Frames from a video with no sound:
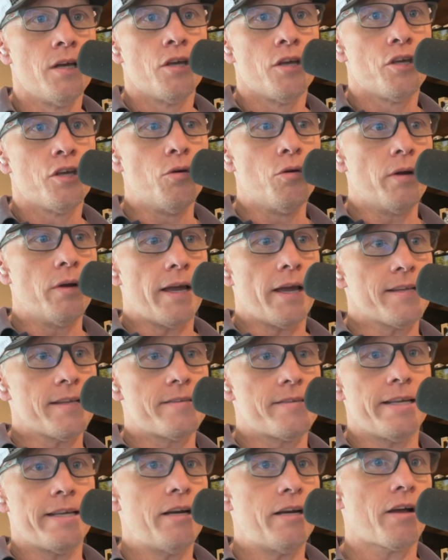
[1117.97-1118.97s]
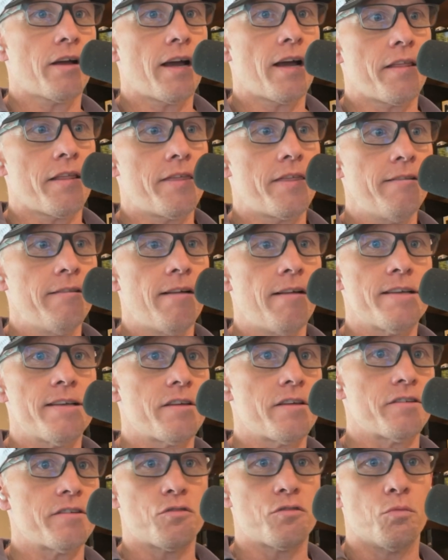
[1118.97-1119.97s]
You and I can sit here and kind of theorize
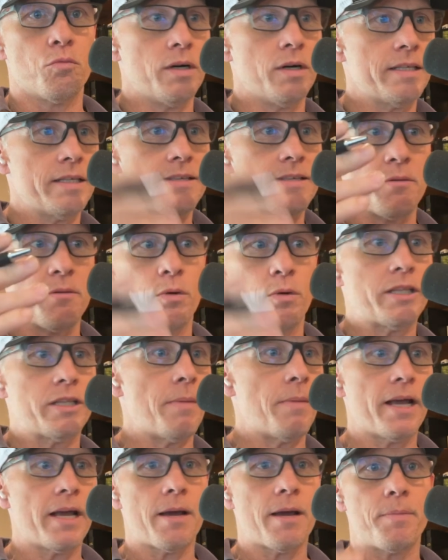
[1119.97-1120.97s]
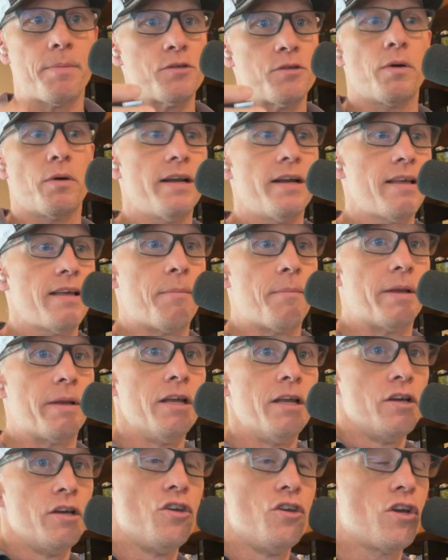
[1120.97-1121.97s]
as to what's the, what the makeup is, what it, I mean,
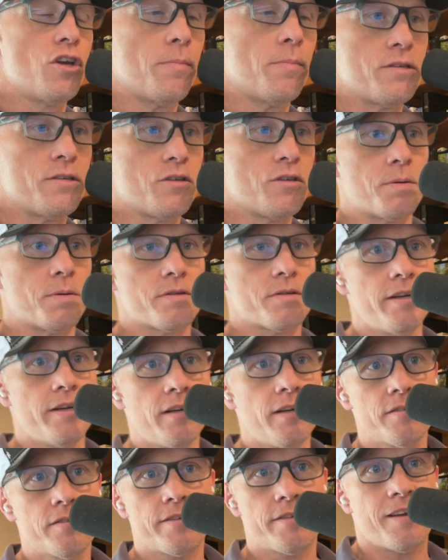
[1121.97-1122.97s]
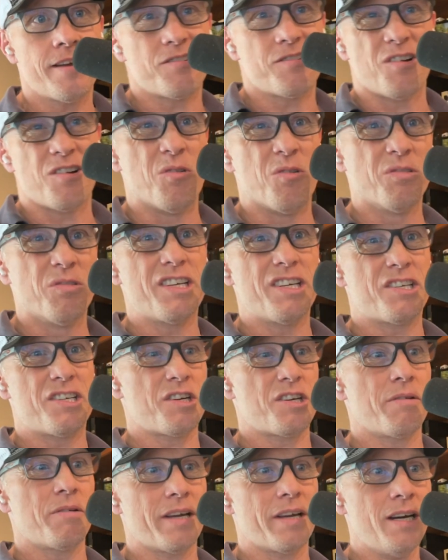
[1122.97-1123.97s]
you could be super cynical and say it's only
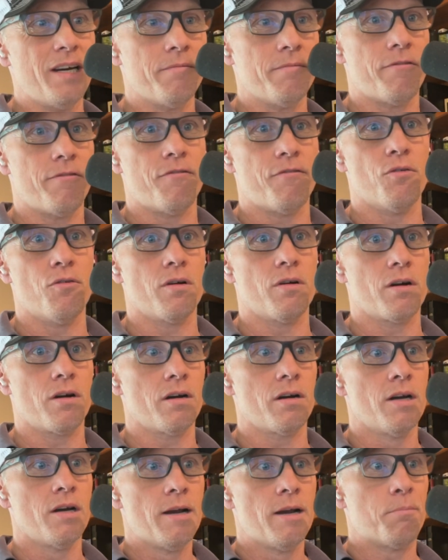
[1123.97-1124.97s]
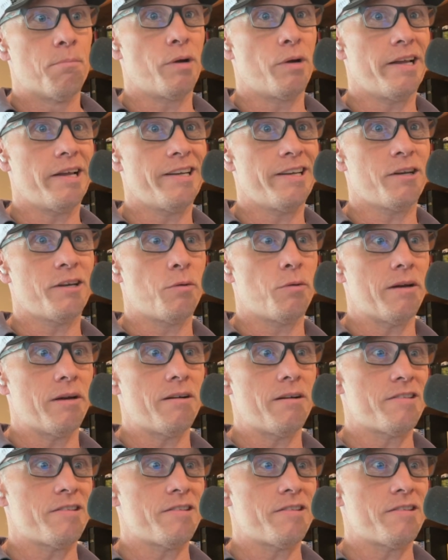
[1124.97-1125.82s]
showing up for branded queries